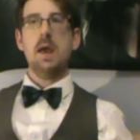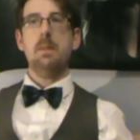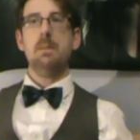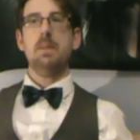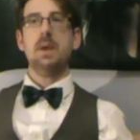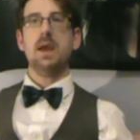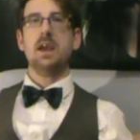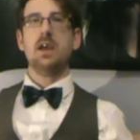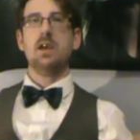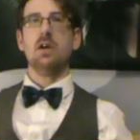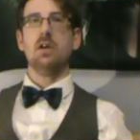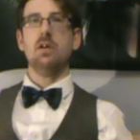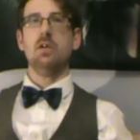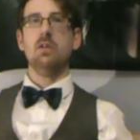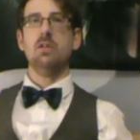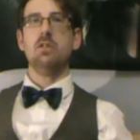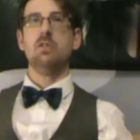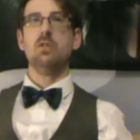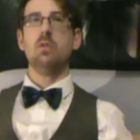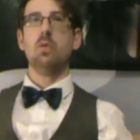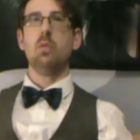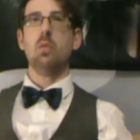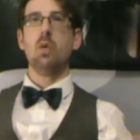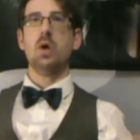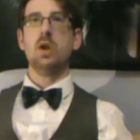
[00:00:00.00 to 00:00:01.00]

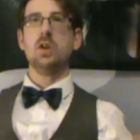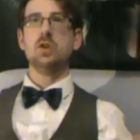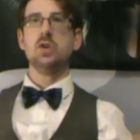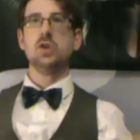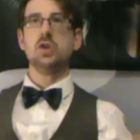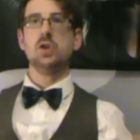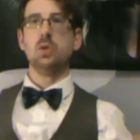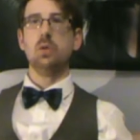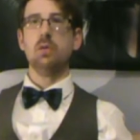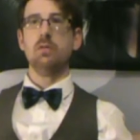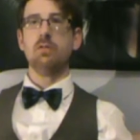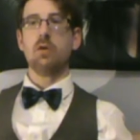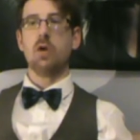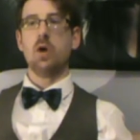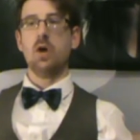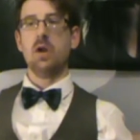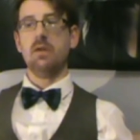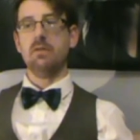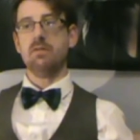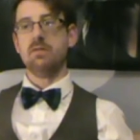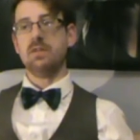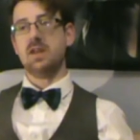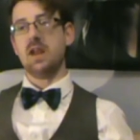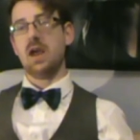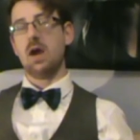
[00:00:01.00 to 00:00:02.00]
because once you have kind
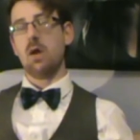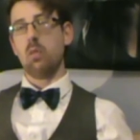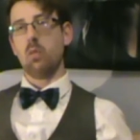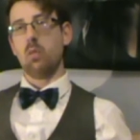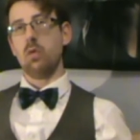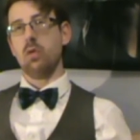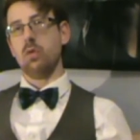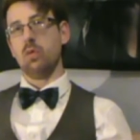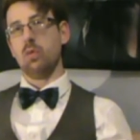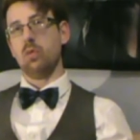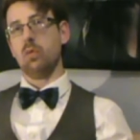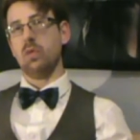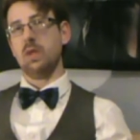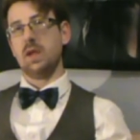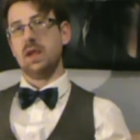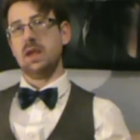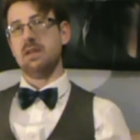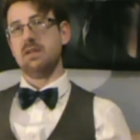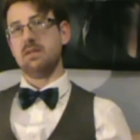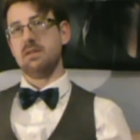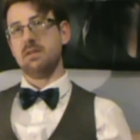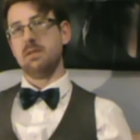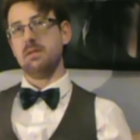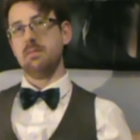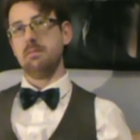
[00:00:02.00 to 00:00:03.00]
of dealt with all
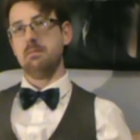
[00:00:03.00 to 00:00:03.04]
these